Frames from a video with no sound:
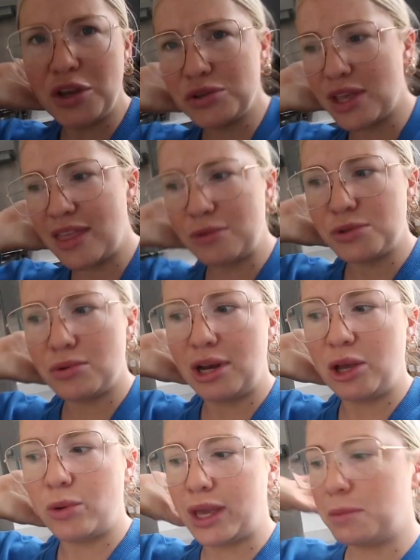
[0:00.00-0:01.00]
Feels like that was
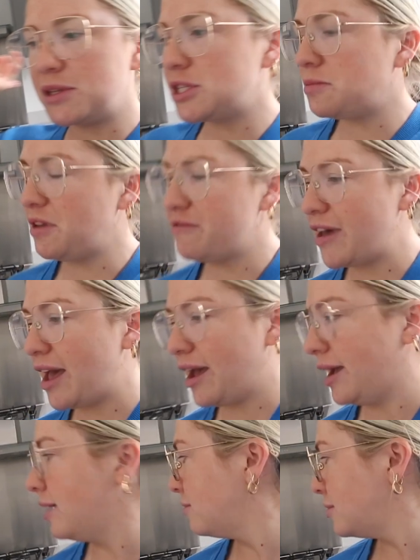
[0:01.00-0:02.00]
really quick, but to be
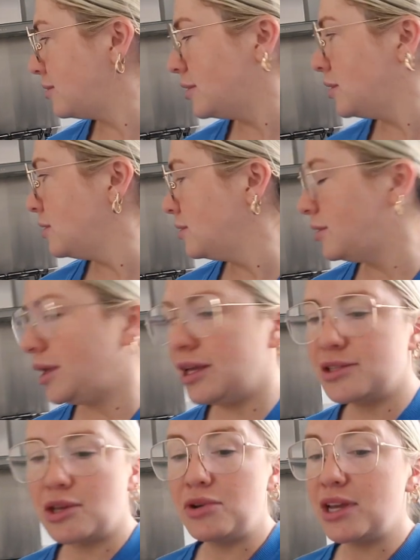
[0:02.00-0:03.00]
fair, it
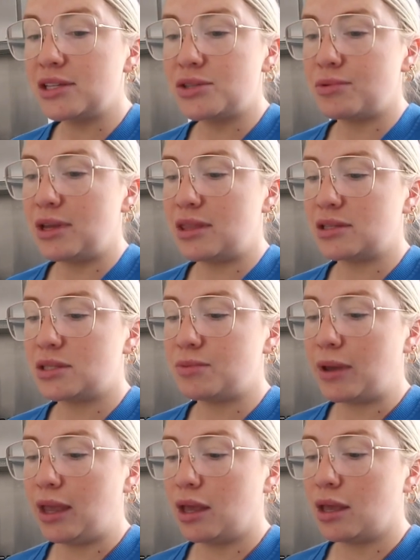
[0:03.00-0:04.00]
is only us three this
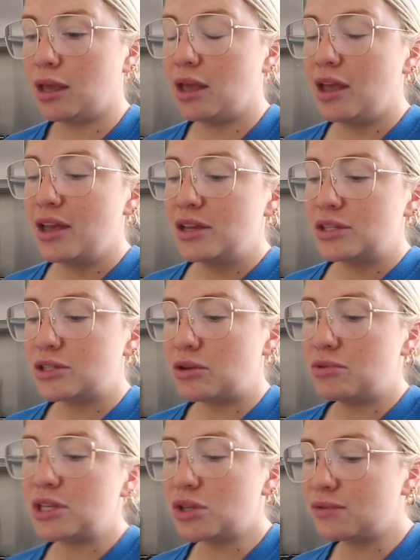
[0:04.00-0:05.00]
week.
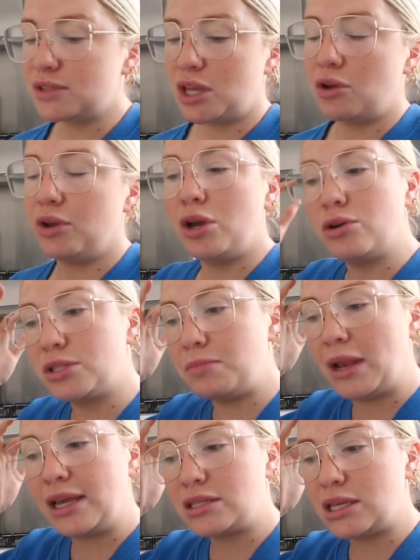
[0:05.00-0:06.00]
So this obviously only cost
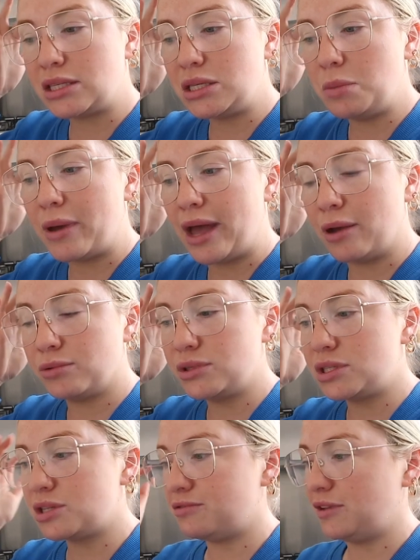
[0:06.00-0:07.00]
me like 60
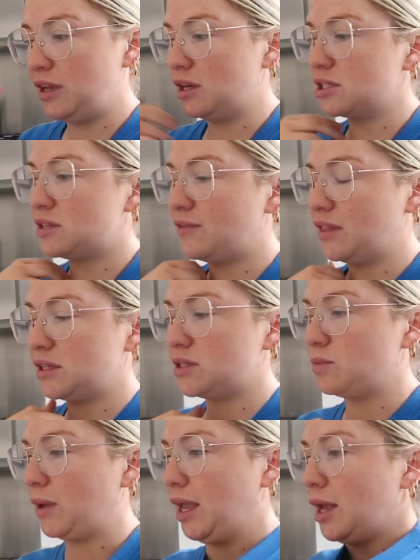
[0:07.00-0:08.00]
pounds to feed us
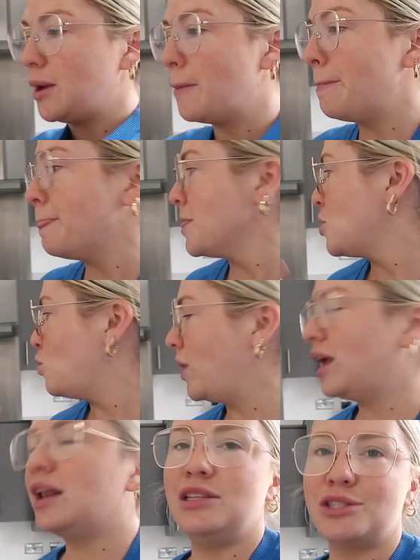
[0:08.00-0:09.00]
this week.
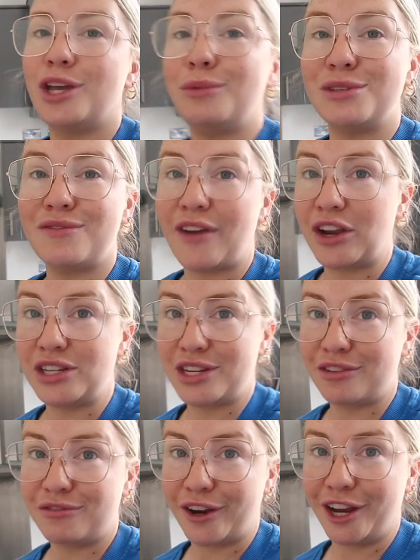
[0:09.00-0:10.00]
When Clint's home, it's very
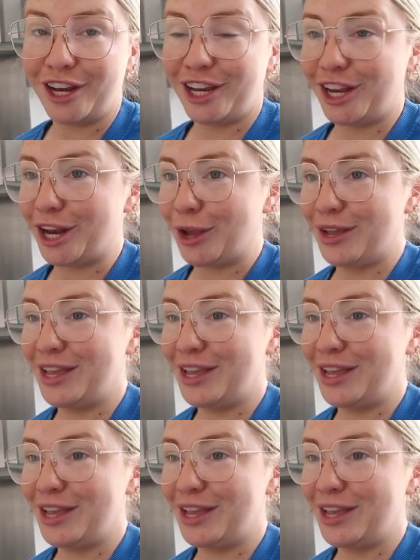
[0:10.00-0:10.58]
different, you know.